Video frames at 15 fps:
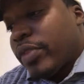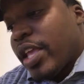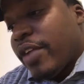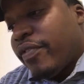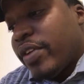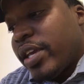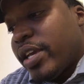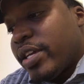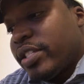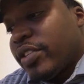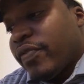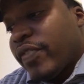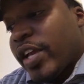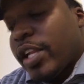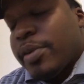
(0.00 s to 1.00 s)
If he is
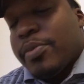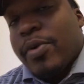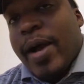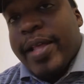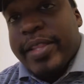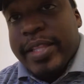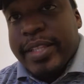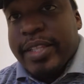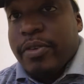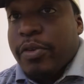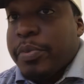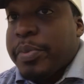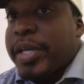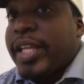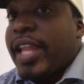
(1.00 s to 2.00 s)
available, I think there
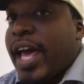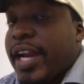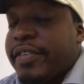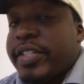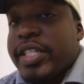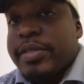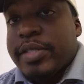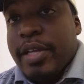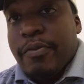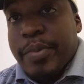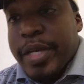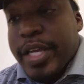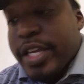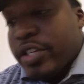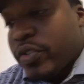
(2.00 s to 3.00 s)
will be a lot of teams that
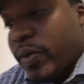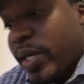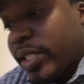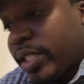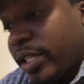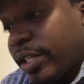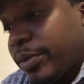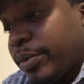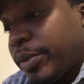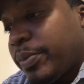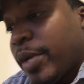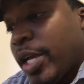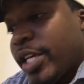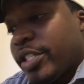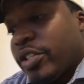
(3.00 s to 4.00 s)
would be interested in
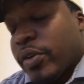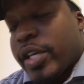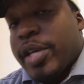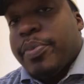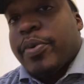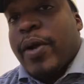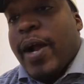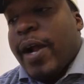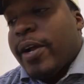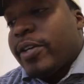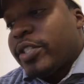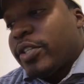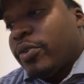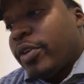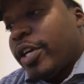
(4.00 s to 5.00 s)
him. So keep your
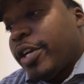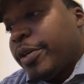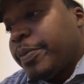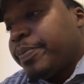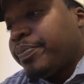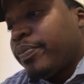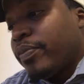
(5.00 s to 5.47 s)
eyes on him.